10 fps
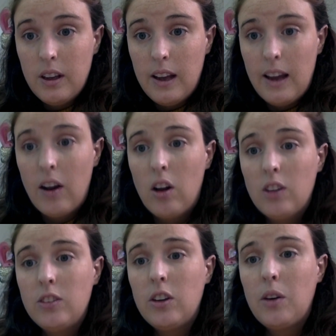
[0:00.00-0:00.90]
And
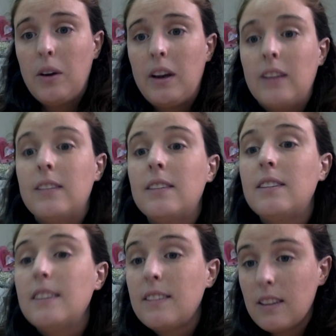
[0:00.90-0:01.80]
also it
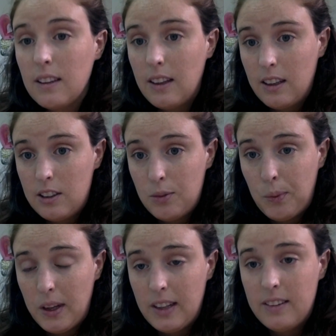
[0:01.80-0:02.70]
consistently
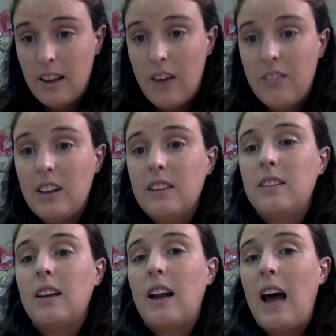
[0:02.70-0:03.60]
explains the
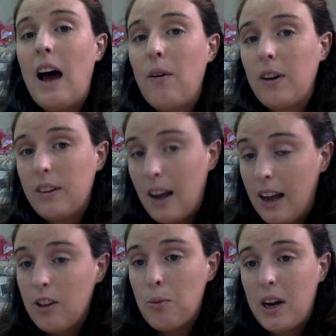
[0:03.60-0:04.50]
evidence and how it
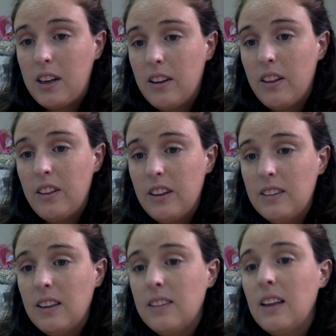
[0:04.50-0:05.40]
ties back to the
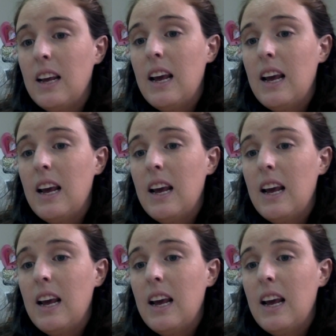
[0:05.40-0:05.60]
thesis.